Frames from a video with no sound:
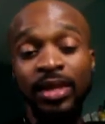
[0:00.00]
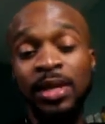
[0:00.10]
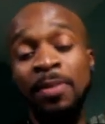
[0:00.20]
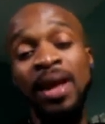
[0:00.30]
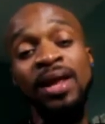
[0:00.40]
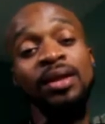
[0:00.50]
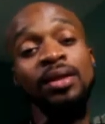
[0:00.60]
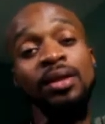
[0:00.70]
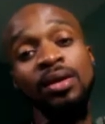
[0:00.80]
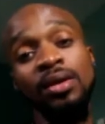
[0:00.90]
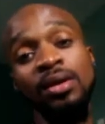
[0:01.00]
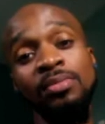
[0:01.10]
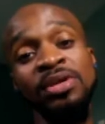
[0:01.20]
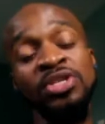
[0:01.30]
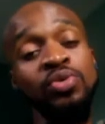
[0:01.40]
It might
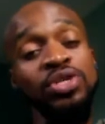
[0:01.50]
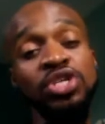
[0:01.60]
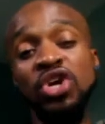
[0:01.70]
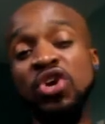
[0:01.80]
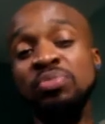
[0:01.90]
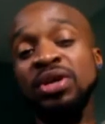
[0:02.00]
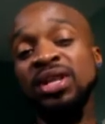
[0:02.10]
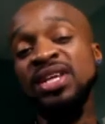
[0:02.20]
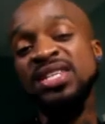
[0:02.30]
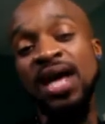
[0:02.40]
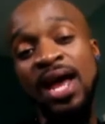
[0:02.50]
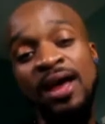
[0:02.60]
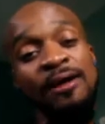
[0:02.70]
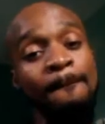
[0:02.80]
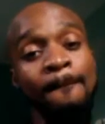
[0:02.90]
come into a turbulent
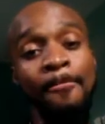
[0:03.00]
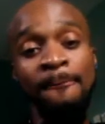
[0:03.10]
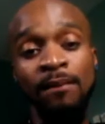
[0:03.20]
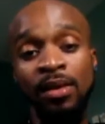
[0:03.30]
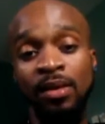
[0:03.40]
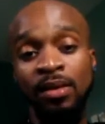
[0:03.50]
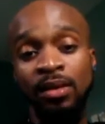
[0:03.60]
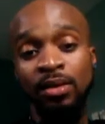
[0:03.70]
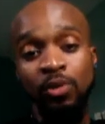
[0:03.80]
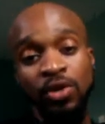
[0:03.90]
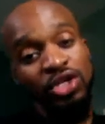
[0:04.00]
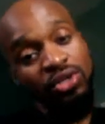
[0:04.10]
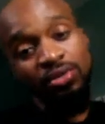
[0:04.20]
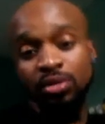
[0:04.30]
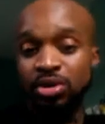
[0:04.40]
time where
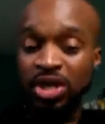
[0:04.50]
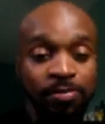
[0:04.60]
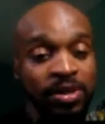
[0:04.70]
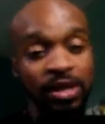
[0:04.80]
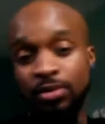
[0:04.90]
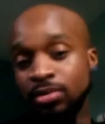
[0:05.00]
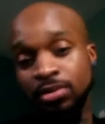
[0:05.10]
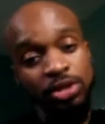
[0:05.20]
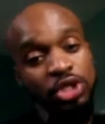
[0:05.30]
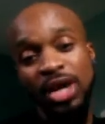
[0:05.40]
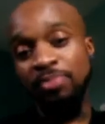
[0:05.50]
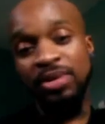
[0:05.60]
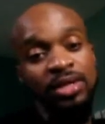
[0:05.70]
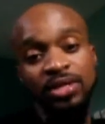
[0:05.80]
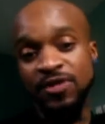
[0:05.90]
it's you know choppy, it's
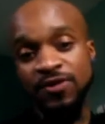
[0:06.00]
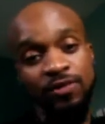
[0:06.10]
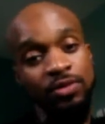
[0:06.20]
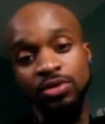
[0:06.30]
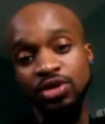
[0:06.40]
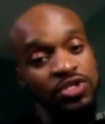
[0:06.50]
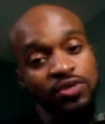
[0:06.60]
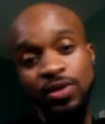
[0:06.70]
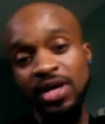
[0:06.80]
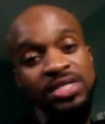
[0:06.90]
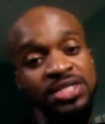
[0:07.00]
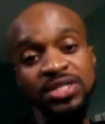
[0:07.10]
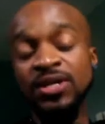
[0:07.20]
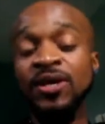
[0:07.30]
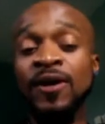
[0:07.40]
choppiness, you know, shit's crazy